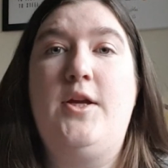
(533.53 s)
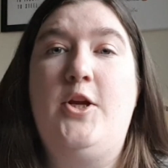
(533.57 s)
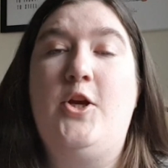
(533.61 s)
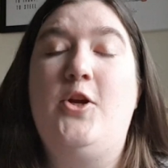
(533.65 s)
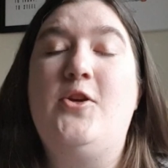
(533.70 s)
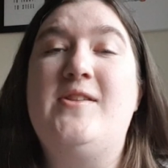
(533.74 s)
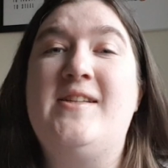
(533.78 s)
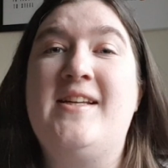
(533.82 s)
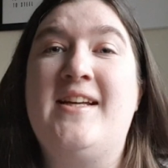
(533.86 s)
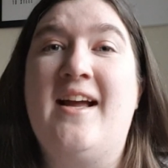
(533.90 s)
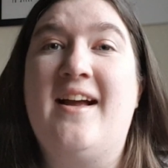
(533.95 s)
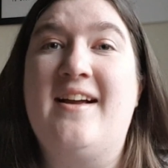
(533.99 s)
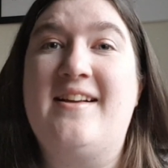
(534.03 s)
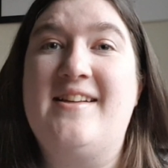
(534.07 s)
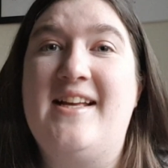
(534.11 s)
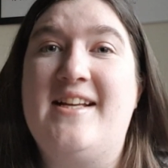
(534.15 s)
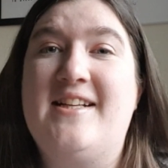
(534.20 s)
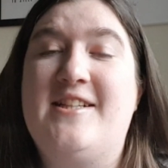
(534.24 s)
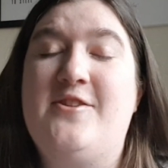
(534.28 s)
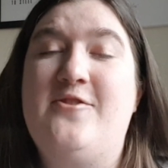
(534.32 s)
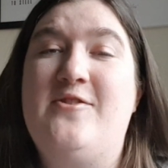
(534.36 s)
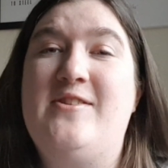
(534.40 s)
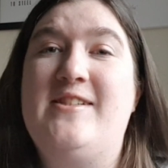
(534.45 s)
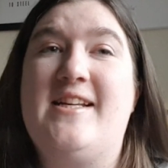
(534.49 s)
Using
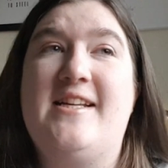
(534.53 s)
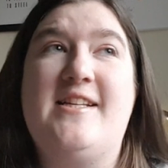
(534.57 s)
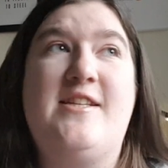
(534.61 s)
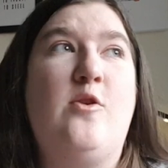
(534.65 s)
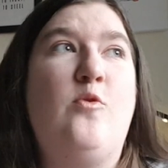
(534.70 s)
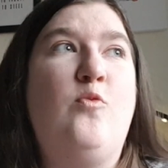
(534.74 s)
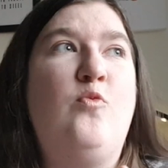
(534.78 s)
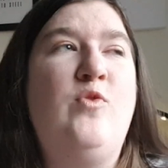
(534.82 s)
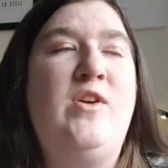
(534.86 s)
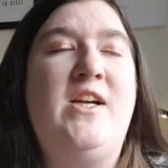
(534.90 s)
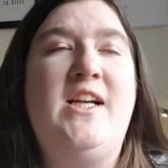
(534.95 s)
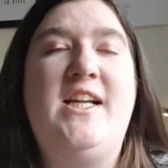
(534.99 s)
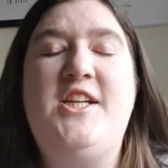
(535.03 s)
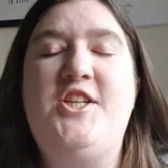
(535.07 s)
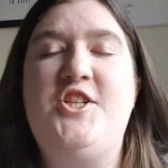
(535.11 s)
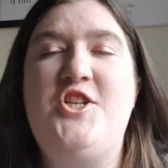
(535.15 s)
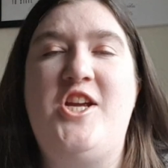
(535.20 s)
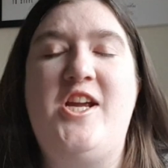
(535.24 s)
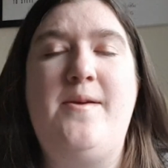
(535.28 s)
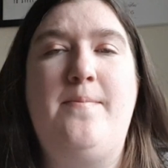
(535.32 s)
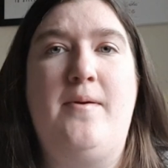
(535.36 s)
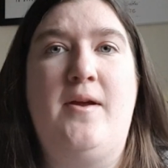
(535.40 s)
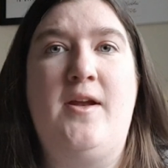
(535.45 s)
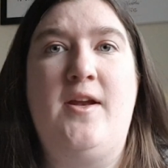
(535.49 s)
accessories is a really
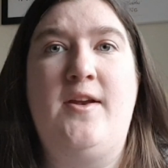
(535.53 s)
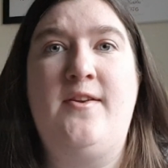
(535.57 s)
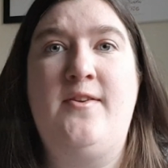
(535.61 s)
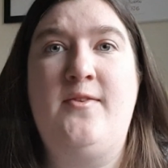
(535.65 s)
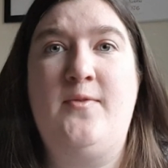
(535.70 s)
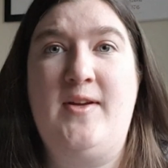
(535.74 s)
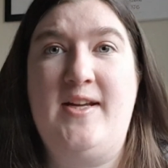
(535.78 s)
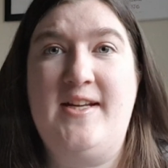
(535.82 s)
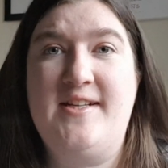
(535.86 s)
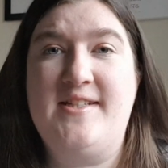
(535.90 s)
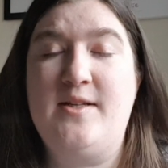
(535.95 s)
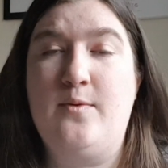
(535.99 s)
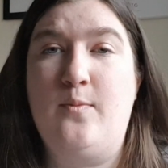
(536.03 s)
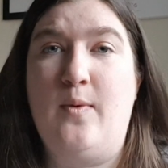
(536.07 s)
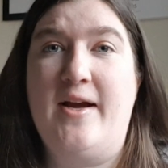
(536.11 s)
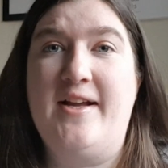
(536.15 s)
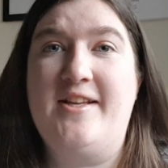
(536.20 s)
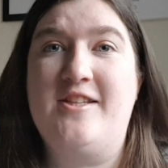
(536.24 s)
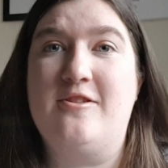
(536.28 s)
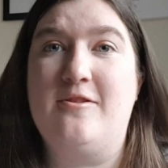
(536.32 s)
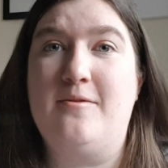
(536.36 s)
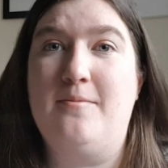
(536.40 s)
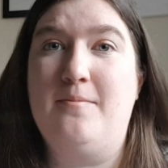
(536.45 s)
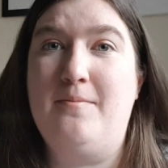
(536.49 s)
cheap and easy
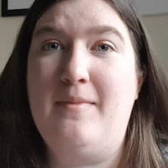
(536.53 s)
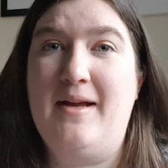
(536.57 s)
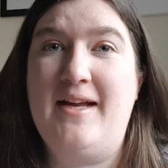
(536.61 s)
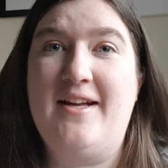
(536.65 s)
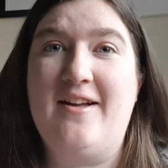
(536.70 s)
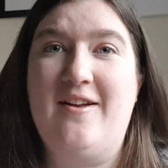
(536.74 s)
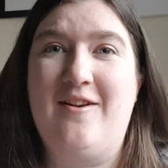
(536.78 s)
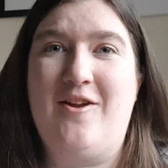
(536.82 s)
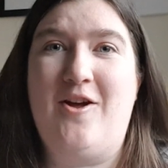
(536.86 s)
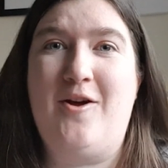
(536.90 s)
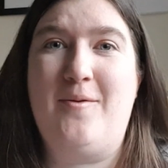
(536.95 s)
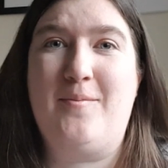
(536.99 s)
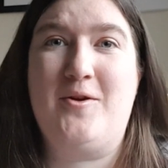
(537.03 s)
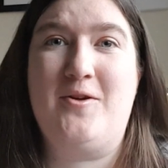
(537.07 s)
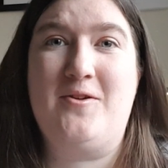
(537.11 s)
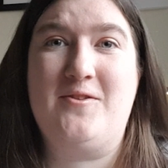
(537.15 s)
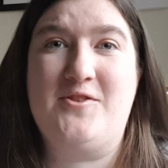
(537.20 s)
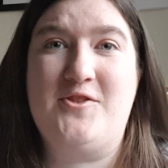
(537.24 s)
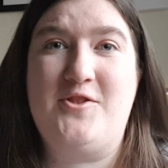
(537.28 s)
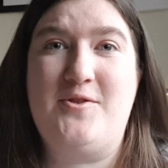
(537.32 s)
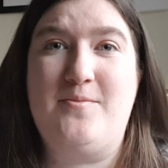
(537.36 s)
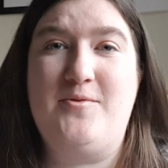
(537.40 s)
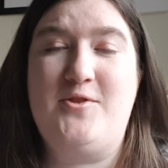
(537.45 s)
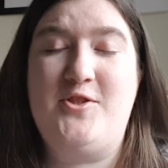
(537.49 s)
way to make a LARP
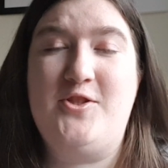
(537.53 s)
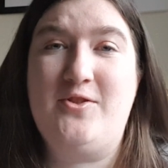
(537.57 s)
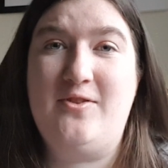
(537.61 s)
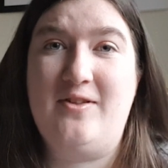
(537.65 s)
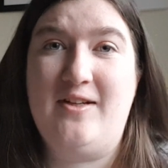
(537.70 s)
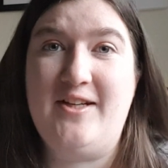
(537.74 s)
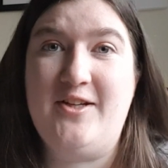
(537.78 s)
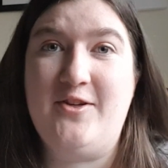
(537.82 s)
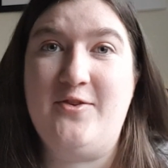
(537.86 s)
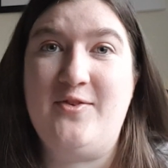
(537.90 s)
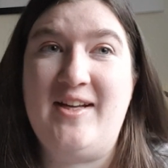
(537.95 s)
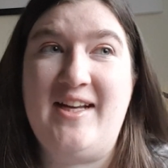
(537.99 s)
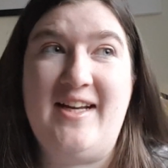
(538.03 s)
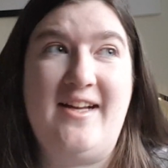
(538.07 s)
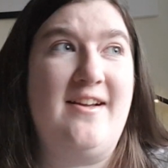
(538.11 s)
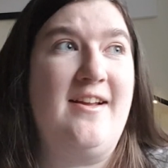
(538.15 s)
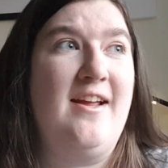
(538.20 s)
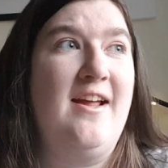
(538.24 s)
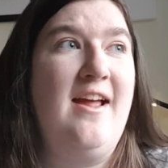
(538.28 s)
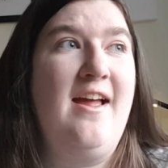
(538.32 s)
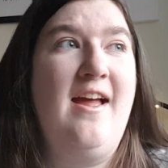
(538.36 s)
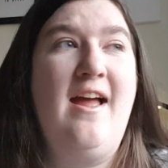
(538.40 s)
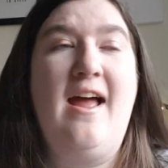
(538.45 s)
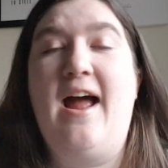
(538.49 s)
costume truly
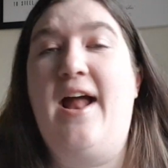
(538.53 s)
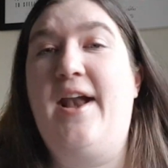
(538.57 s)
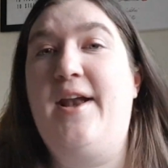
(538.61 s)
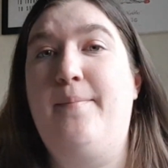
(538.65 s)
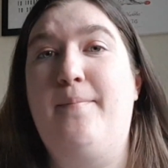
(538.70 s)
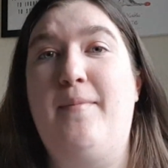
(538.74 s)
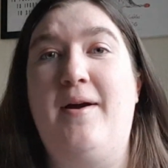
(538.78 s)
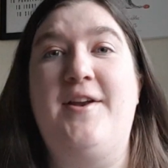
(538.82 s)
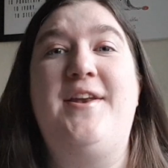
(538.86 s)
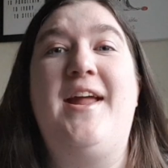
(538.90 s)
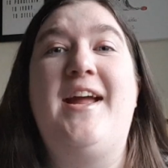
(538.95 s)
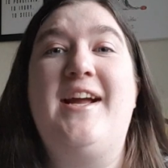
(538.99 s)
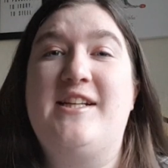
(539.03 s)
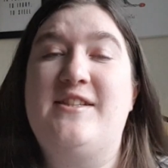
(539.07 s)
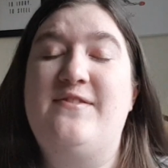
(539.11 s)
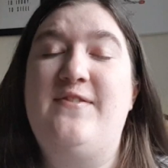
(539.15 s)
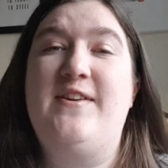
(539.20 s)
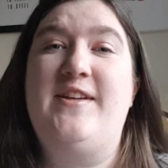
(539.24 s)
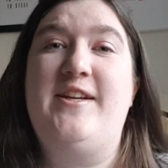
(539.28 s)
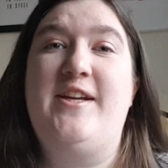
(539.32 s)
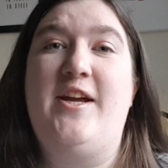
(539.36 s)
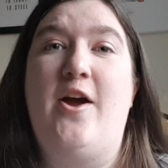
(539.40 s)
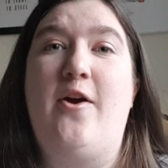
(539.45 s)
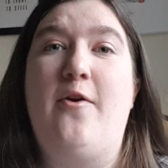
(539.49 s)
unique, and in my next
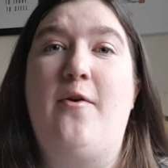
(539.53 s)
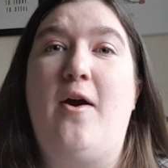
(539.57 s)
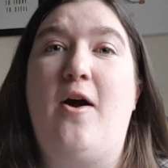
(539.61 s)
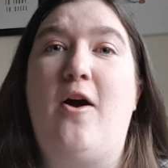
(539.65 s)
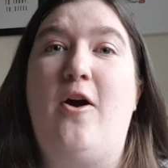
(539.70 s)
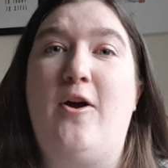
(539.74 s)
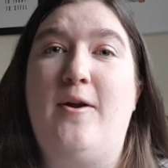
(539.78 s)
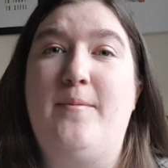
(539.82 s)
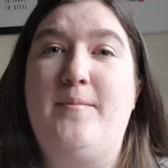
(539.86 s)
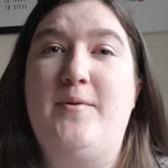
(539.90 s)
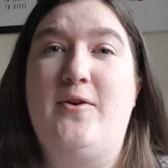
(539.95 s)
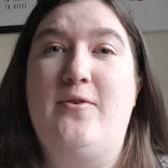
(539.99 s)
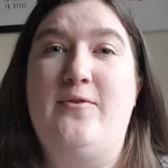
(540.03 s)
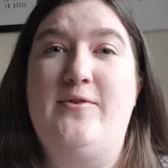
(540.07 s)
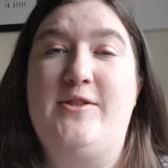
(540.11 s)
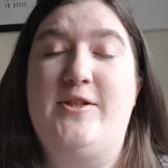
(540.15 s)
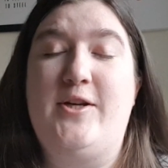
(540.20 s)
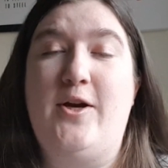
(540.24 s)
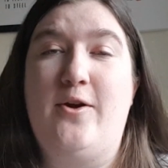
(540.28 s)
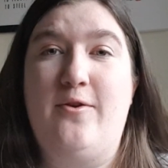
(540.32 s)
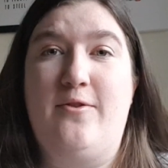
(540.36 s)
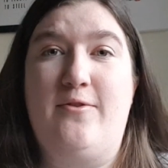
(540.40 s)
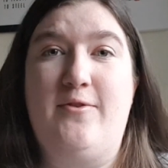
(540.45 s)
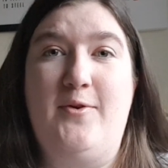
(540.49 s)
video I'm going
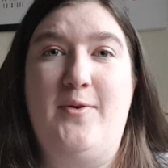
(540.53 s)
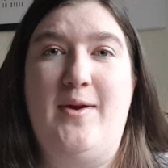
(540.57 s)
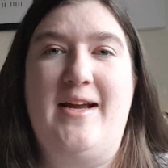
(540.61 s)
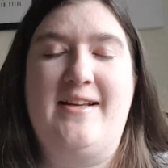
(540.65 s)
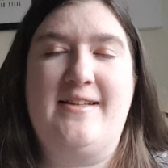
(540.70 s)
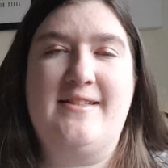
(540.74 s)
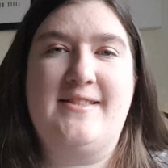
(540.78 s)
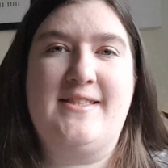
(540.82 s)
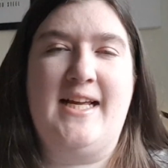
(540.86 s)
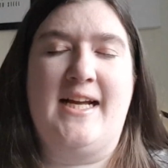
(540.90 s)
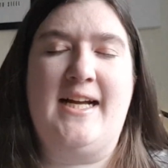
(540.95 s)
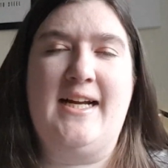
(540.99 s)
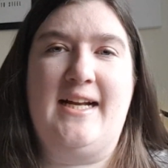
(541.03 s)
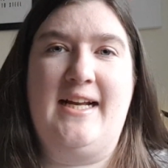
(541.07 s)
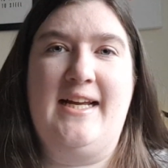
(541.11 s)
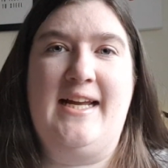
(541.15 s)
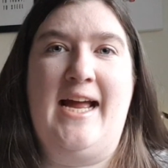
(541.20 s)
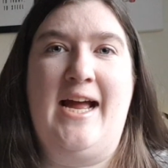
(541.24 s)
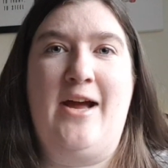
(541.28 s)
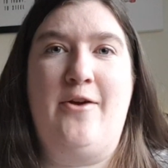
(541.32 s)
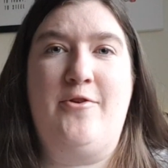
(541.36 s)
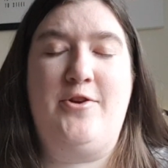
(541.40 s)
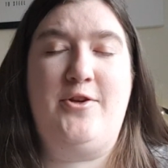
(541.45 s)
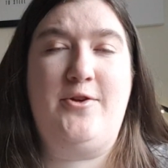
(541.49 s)
to go through exactly
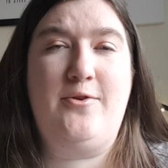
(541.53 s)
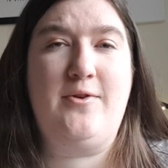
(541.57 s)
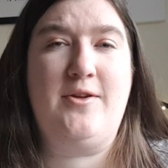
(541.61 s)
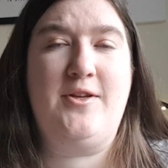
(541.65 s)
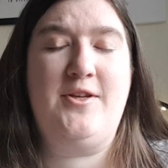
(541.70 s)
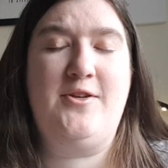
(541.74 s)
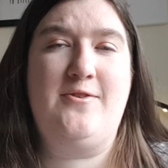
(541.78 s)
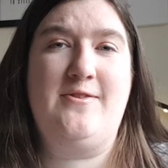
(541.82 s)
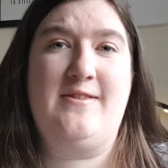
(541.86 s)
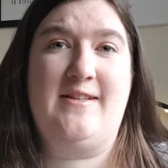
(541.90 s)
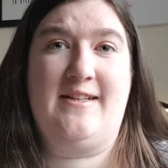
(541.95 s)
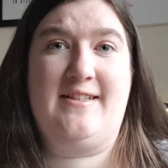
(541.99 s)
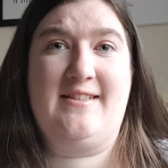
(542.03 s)
how you can use